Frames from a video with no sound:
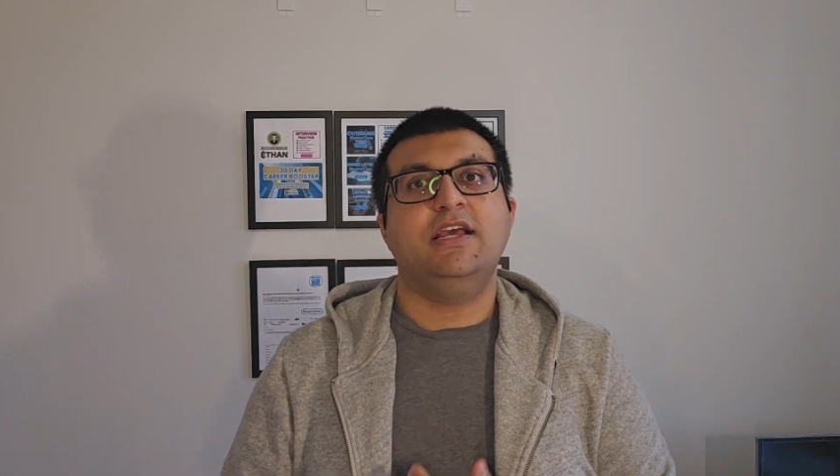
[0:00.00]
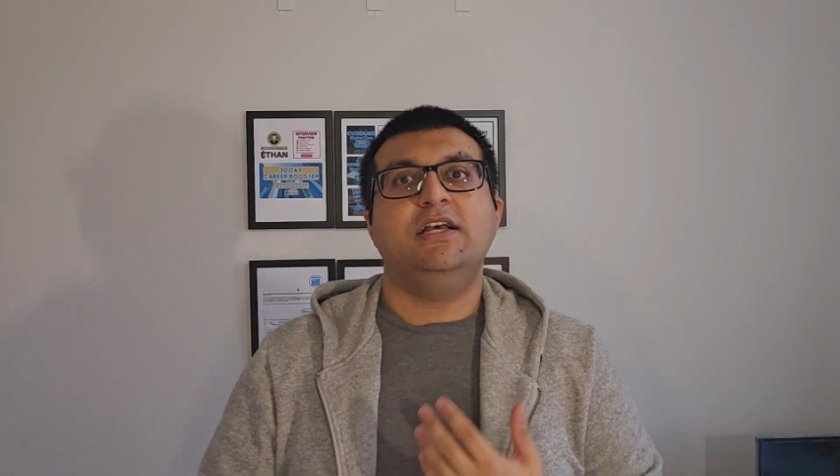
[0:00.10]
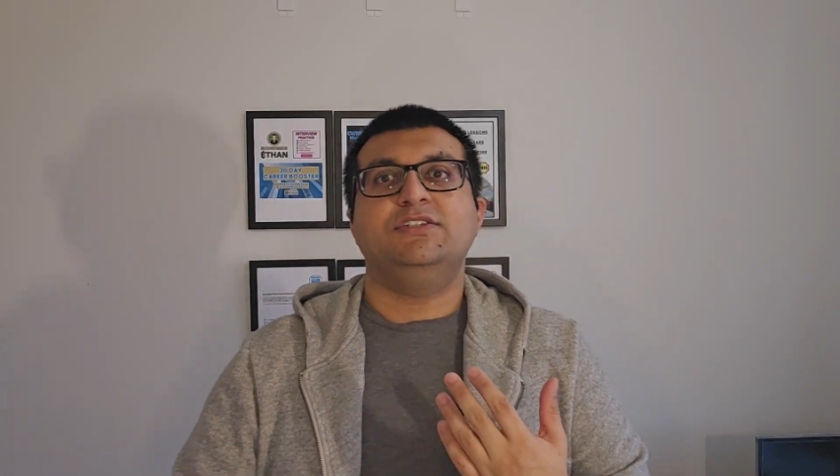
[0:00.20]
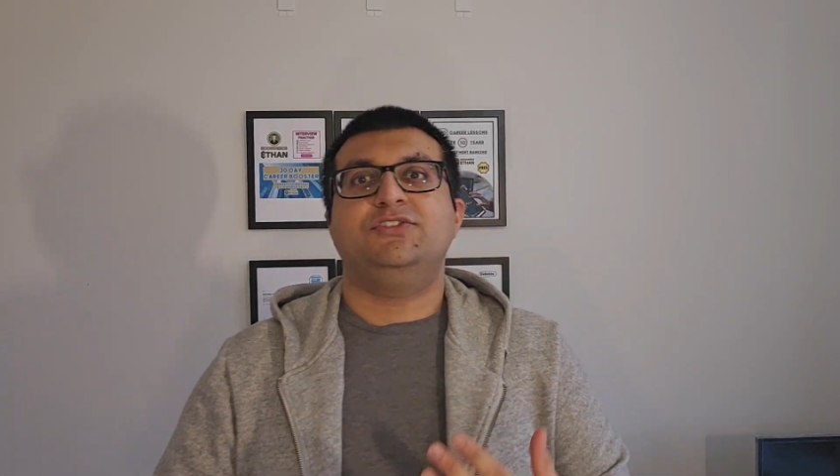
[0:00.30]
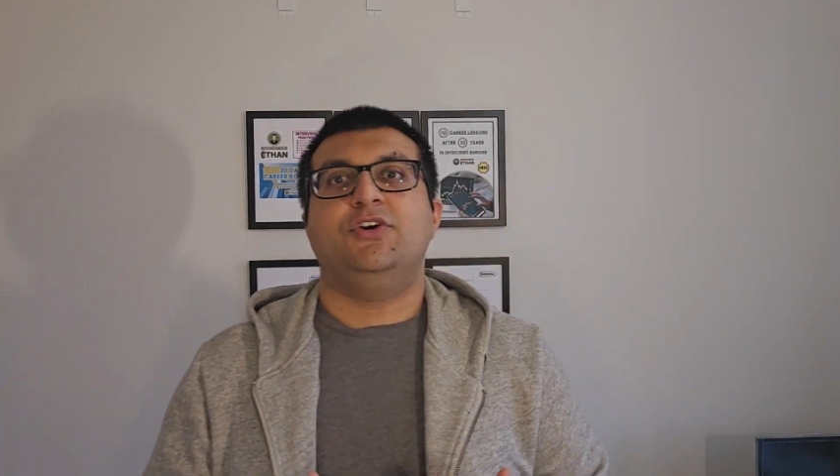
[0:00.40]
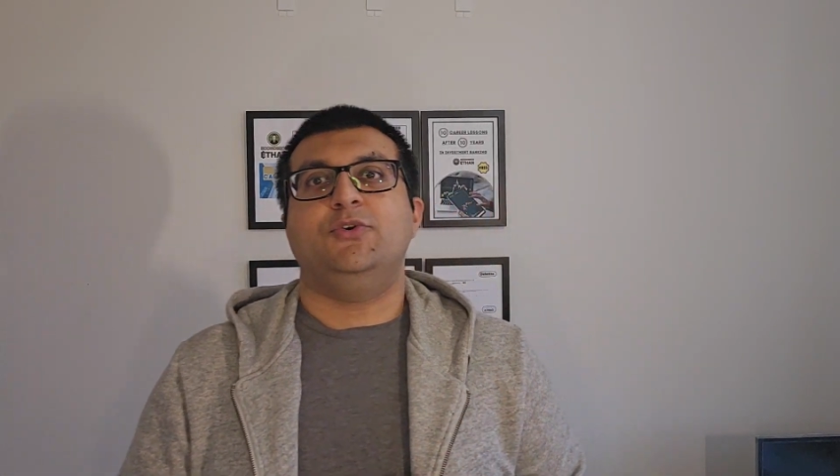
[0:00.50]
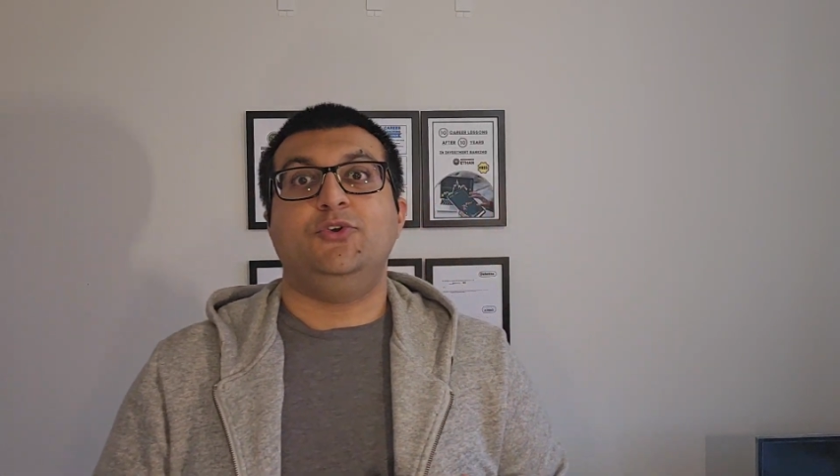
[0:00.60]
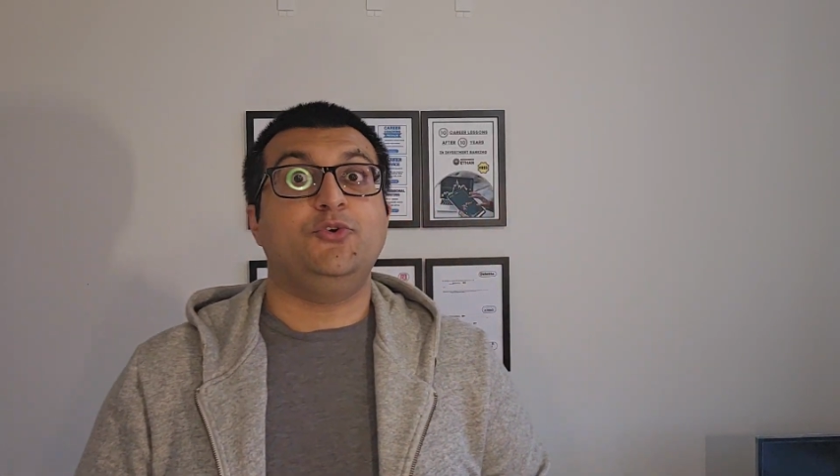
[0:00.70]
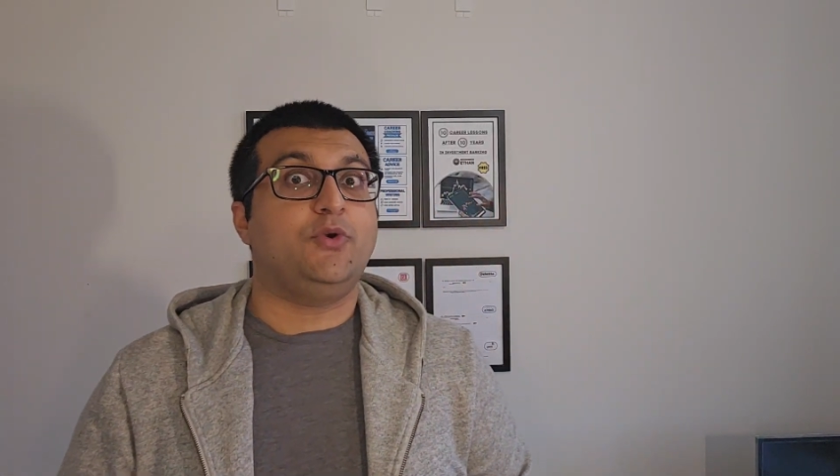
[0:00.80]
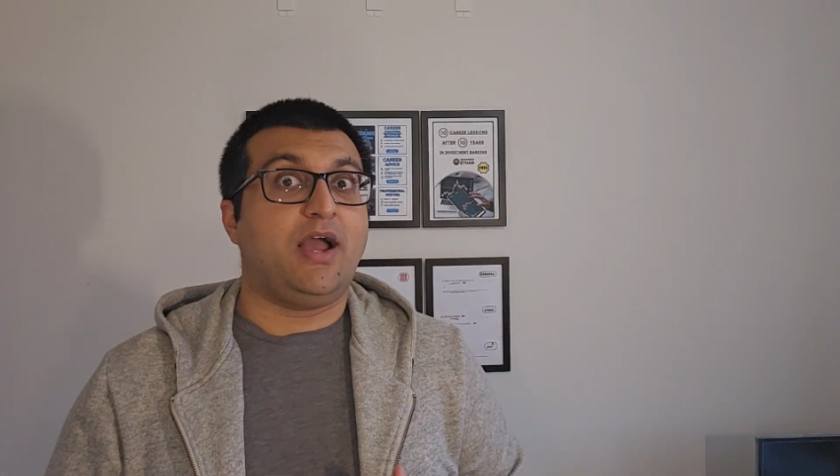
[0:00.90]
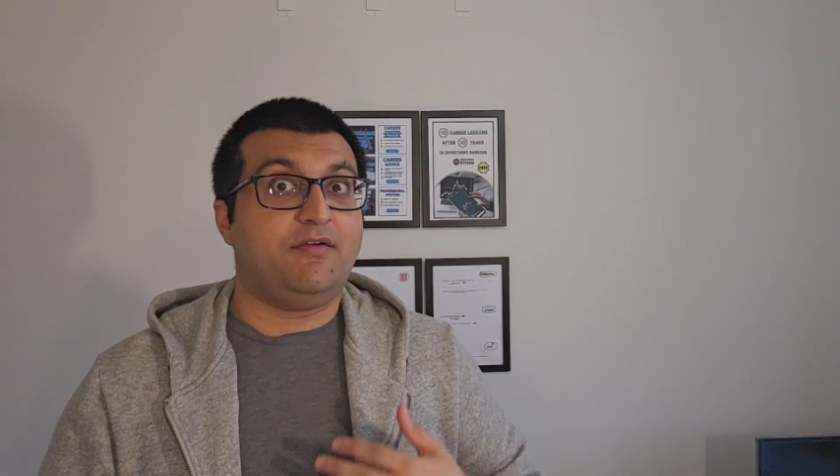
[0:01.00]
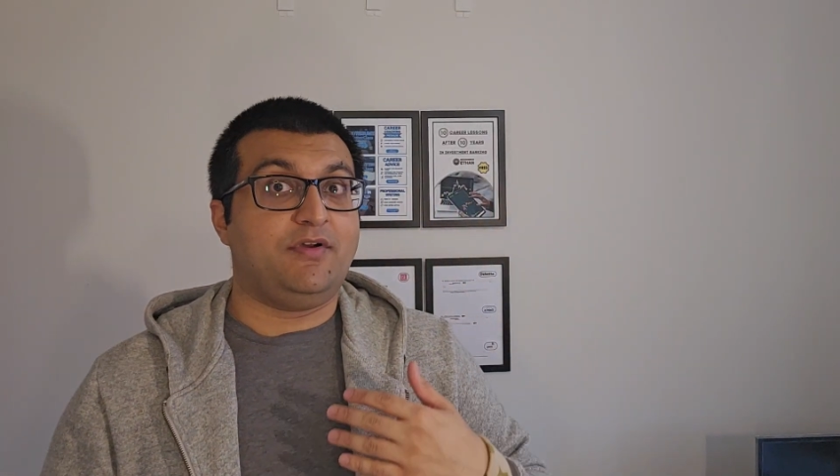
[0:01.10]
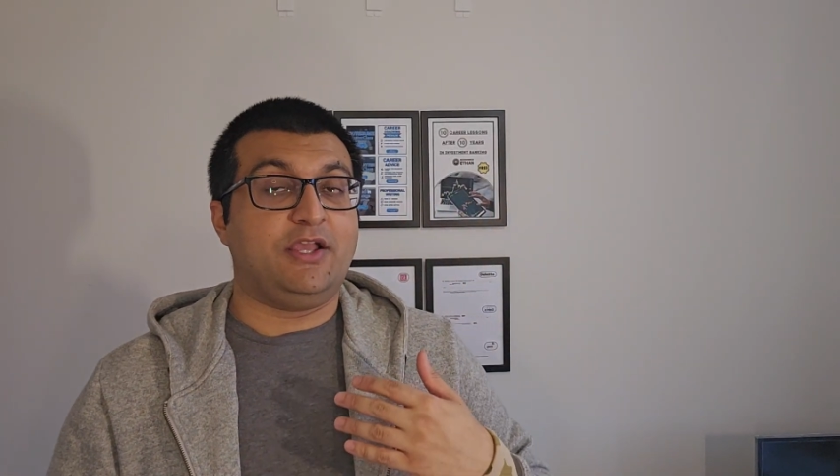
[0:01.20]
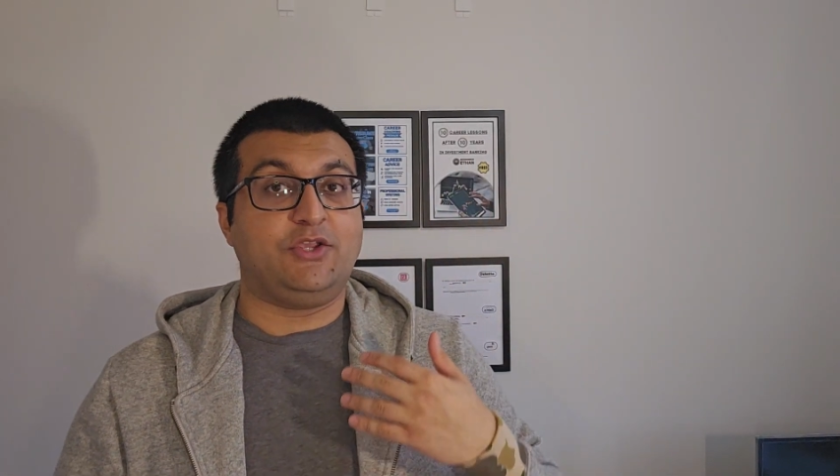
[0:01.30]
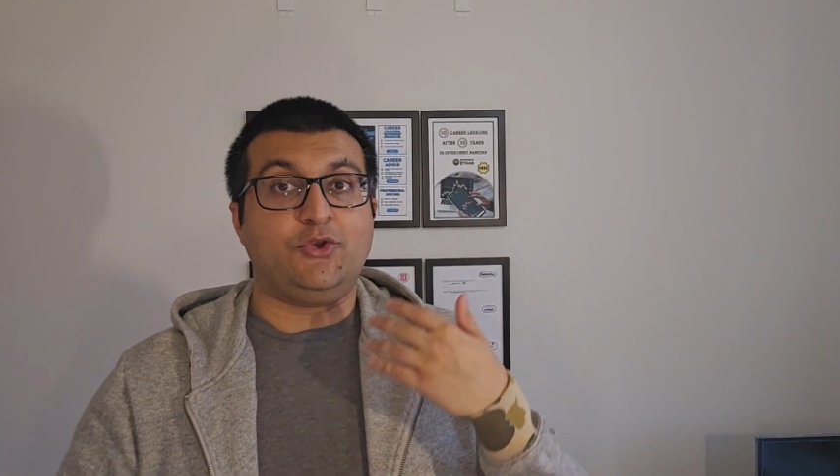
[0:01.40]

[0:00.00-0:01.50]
so you have a